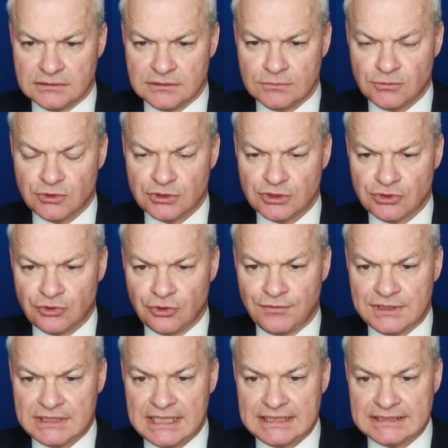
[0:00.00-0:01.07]
I'm not sure if
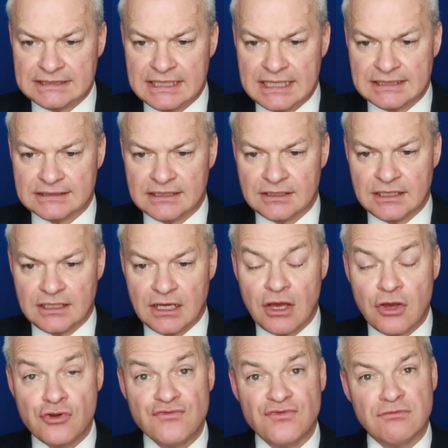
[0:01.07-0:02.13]
it takes an S. I think
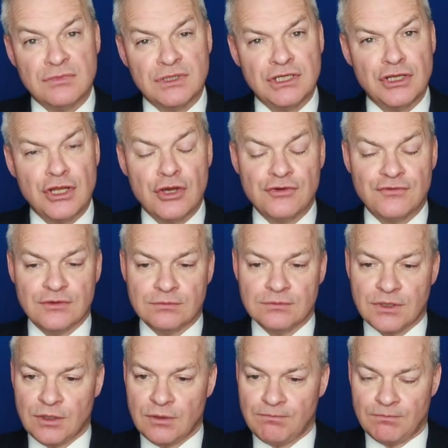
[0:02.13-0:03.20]
ovum and novum
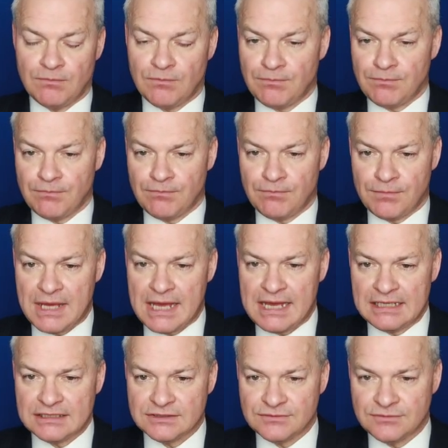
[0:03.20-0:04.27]
are
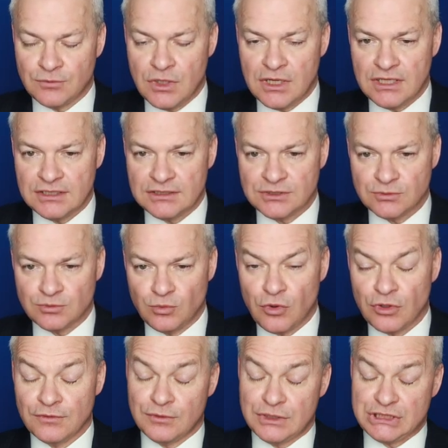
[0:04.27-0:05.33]
pairs of words,
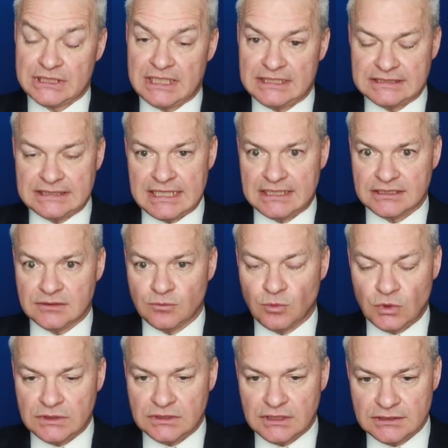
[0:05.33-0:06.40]
one of which takes an S and
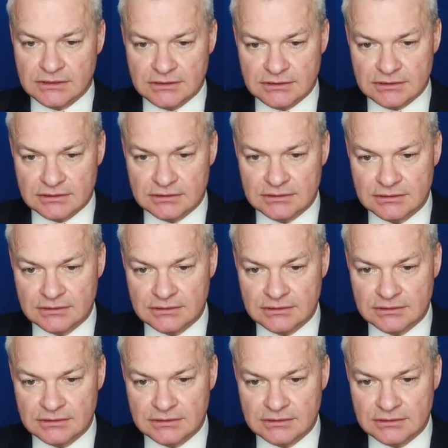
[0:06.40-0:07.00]
one doesn't.